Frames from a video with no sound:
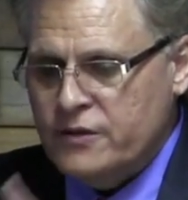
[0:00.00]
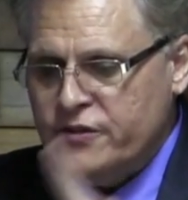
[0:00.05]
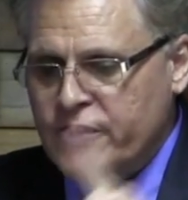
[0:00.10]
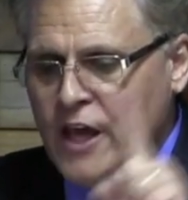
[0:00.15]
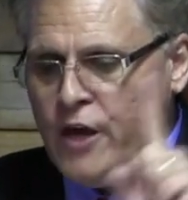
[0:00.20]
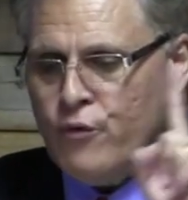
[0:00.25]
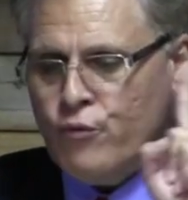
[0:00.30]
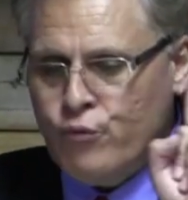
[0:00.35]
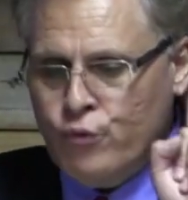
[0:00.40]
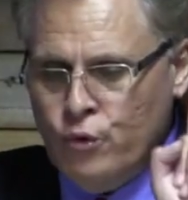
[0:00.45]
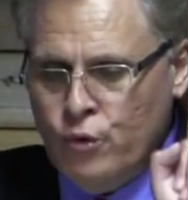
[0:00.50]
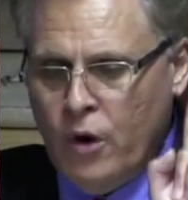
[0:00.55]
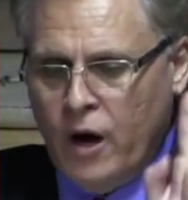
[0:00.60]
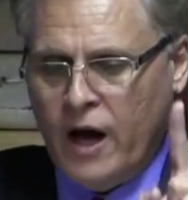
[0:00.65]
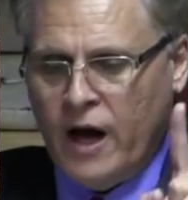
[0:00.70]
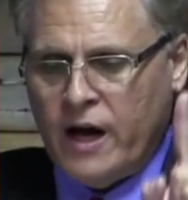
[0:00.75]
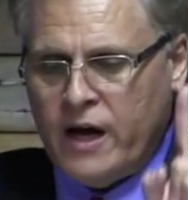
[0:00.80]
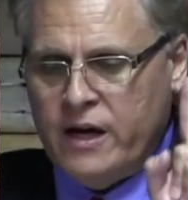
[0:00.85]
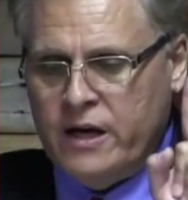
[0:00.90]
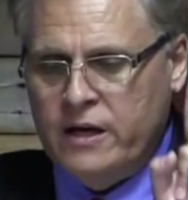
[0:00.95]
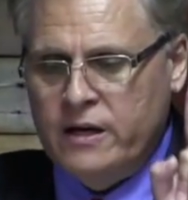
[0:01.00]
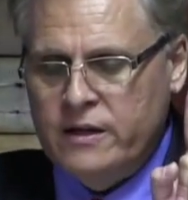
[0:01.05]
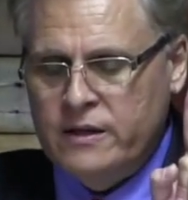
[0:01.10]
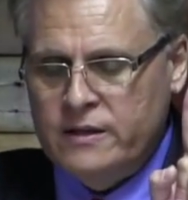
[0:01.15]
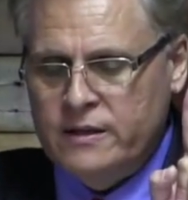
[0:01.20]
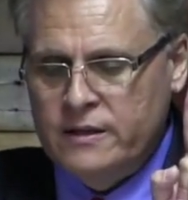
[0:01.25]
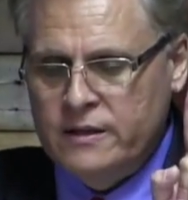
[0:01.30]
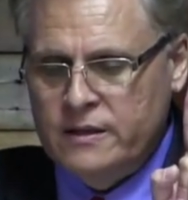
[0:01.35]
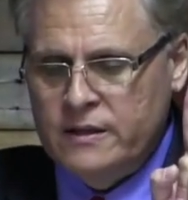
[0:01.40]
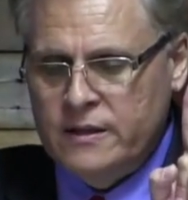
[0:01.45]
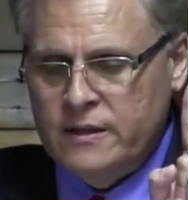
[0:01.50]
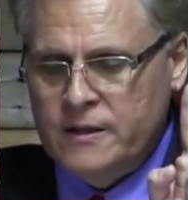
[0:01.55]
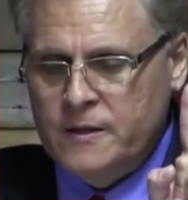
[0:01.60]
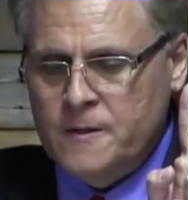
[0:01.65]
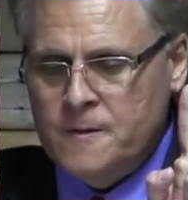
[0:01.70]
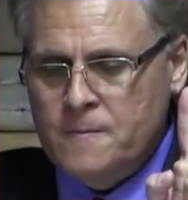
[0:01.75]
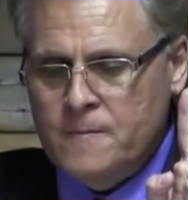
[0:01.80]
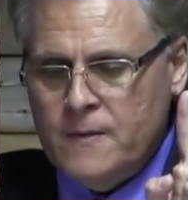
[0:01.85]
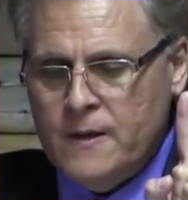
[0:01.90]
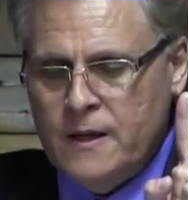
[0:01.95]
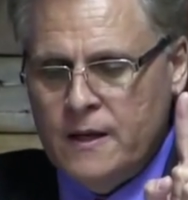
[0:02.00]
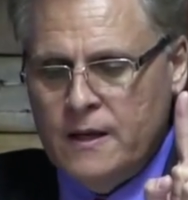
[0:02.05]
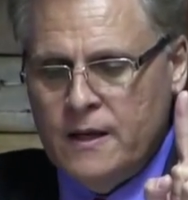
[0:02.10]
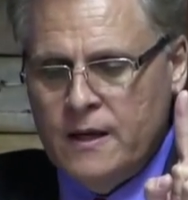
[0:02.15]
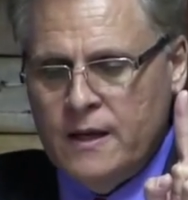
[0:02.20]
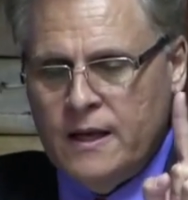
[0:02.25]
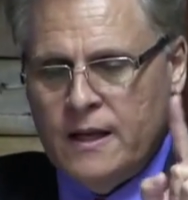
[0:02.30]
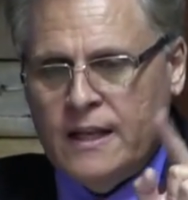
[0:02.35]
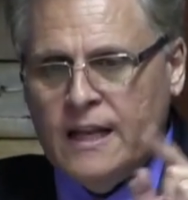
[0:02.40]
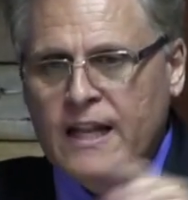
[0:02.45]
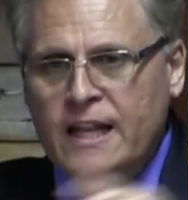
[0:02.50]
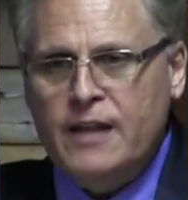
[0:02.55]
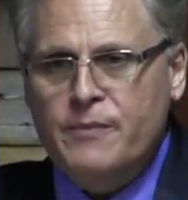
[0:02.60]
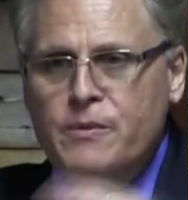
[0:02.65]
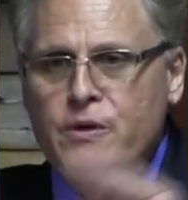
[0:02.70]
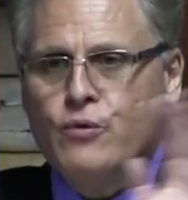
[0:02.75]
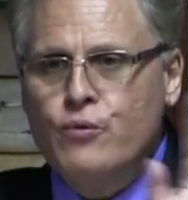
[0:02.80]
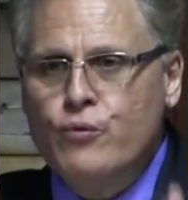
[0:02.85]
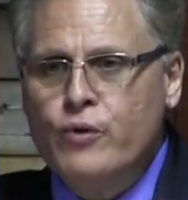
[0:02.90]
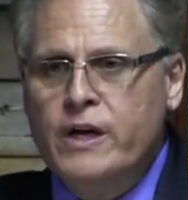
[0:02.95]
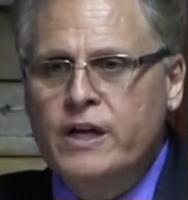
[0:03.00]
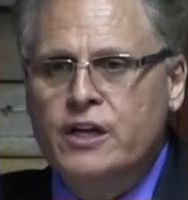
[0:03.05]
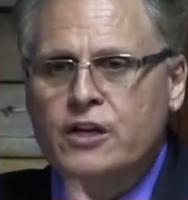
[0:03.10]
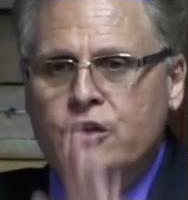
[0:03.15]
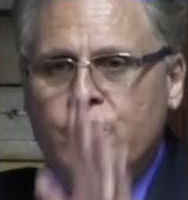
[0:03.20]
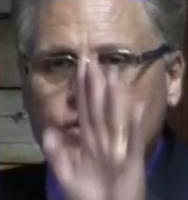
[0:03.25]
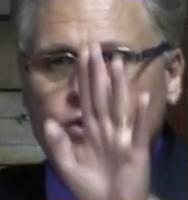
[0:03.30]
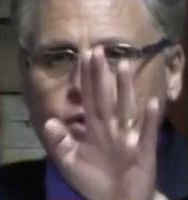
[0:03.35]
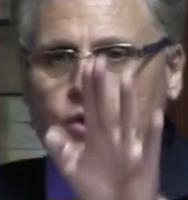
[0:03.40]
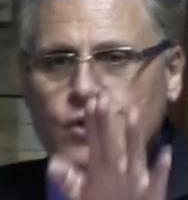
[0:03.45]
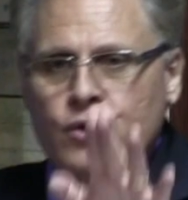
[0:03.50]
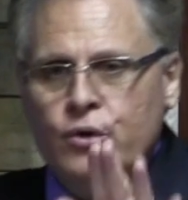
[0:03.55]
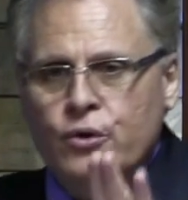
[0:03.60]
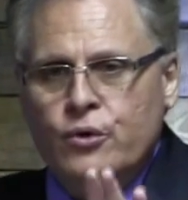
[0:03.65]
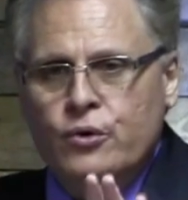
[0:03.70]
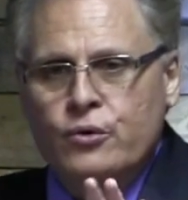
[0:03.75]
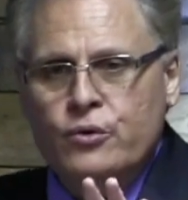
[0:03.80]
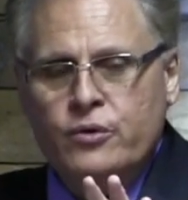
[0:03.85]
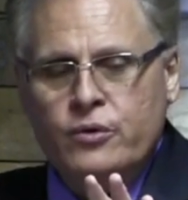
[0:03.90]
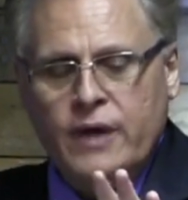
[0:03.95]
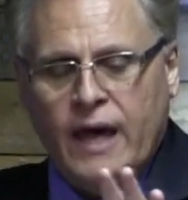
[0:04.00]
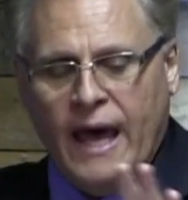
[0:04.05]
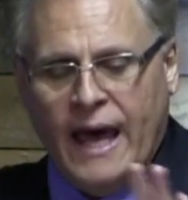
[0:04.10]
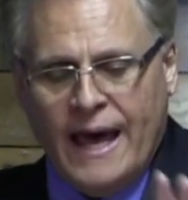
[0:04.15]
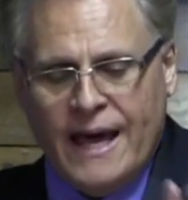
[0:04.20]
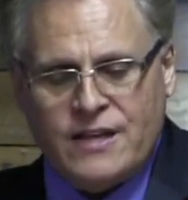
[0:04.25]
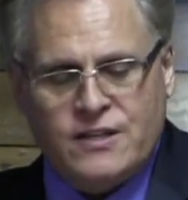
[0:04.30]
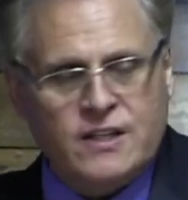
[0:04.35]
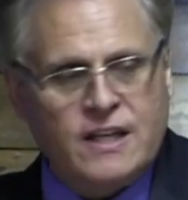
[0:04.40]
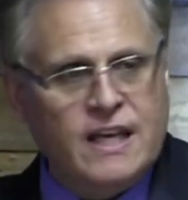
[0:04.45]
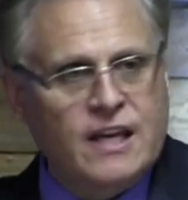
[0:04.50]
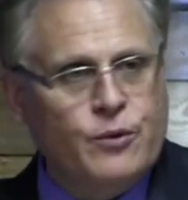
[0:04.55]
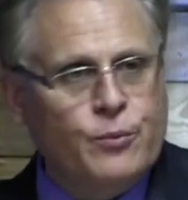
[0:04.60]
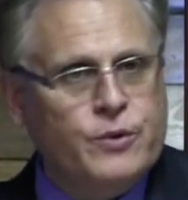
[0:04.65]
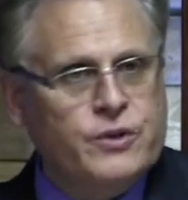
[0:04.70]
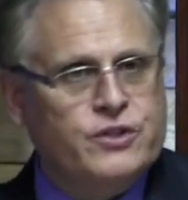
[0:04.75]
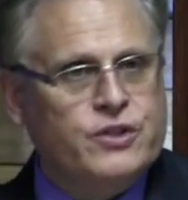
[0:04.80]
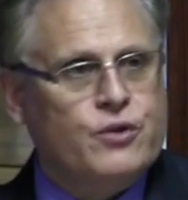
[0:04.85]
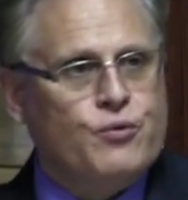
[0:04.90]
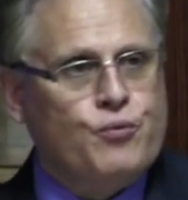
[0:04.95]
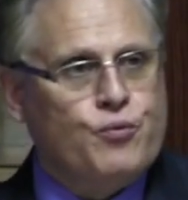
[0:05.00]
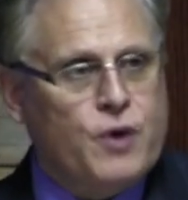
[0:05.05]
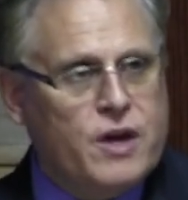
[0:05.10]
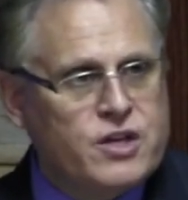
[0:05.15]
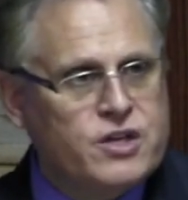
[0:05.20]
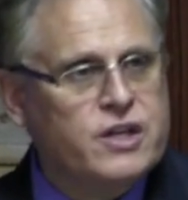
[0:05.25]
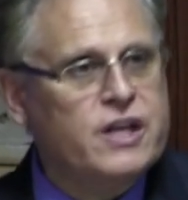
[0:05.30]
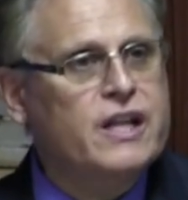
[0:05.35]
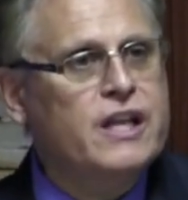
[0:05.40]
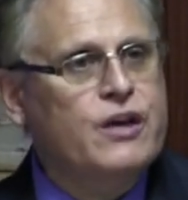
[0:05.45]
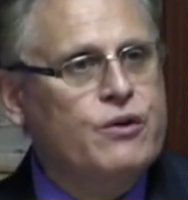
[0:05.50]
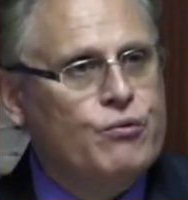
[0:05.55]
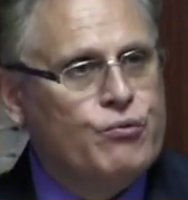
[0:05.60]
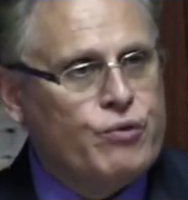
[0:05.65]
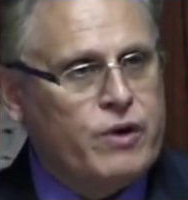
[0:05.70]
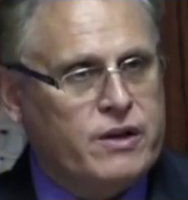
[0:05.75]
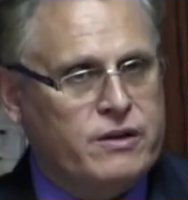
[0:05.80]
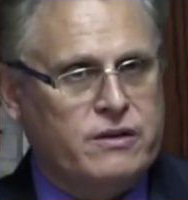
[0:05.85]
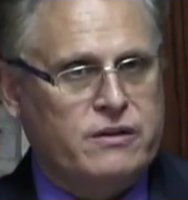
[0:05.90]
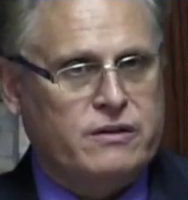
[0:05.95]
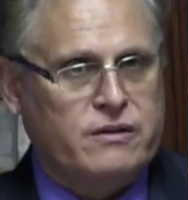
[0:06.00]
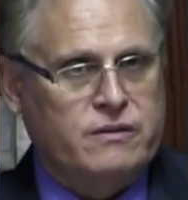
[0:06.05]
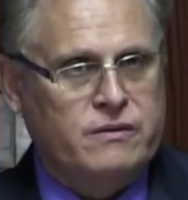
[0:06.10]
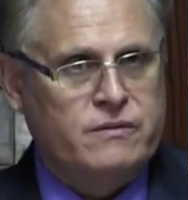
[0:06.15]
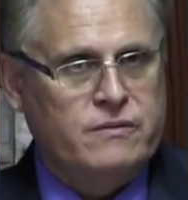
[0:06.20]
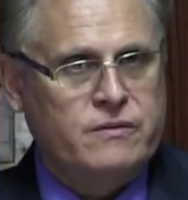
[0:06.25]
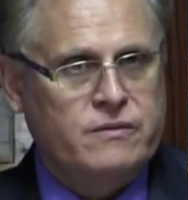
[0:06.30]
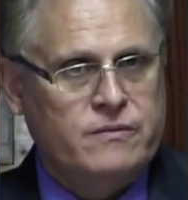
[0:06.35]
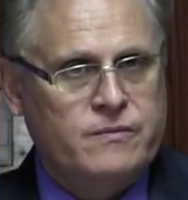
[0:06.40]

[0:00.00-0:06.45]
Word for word: Say ruach. ruach. Now let me read it to you as it was originally written.